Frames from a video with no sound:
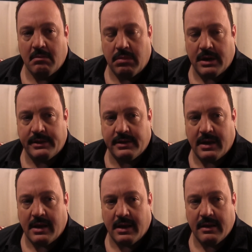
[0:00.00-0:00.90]
but
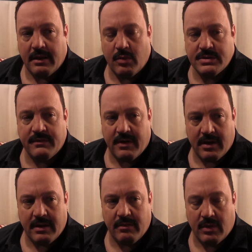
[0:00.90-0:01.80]
uh, it wasn't
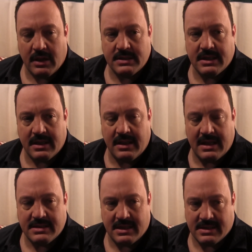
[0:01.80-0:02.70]
very realistic in
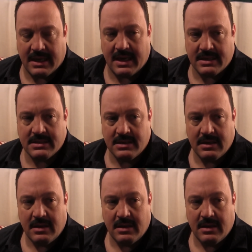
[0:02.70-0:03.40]
that sense, I guess.